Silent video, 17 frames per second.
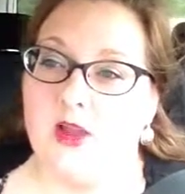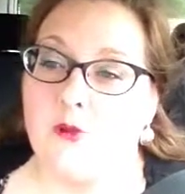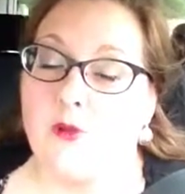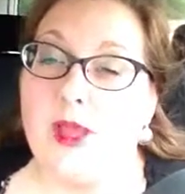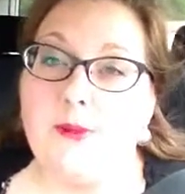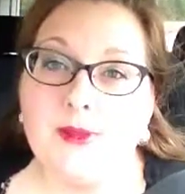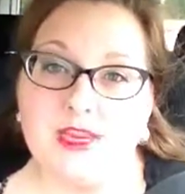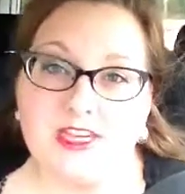a
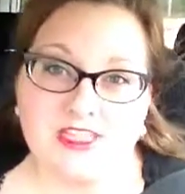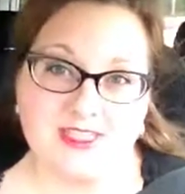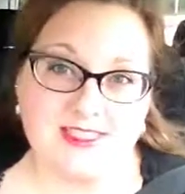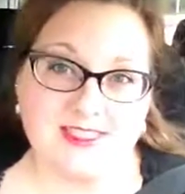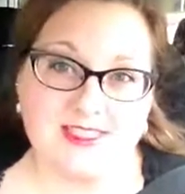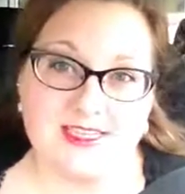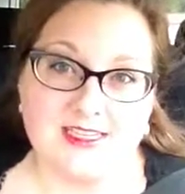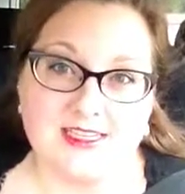web
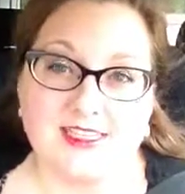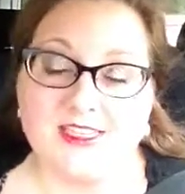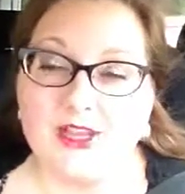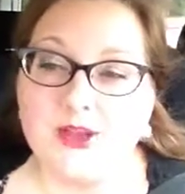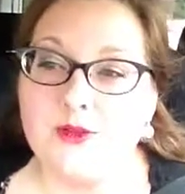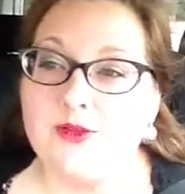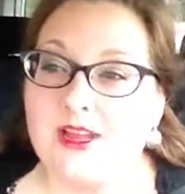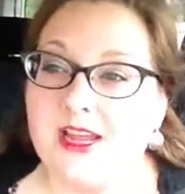agency,
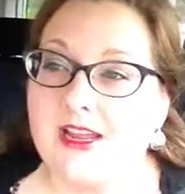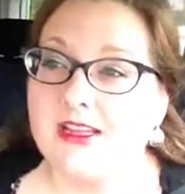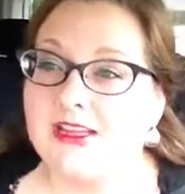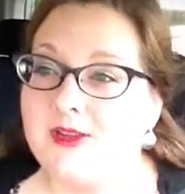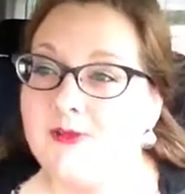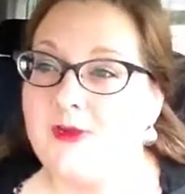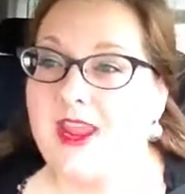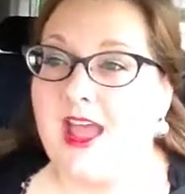so
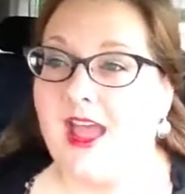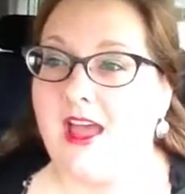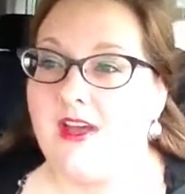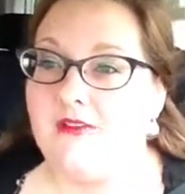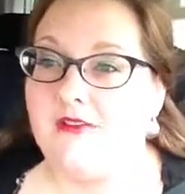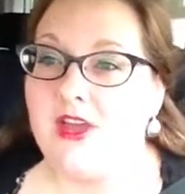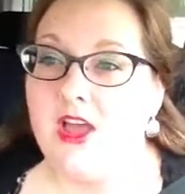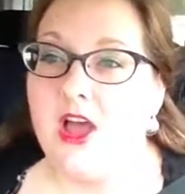luckily we
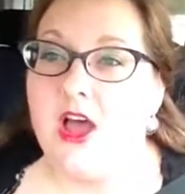have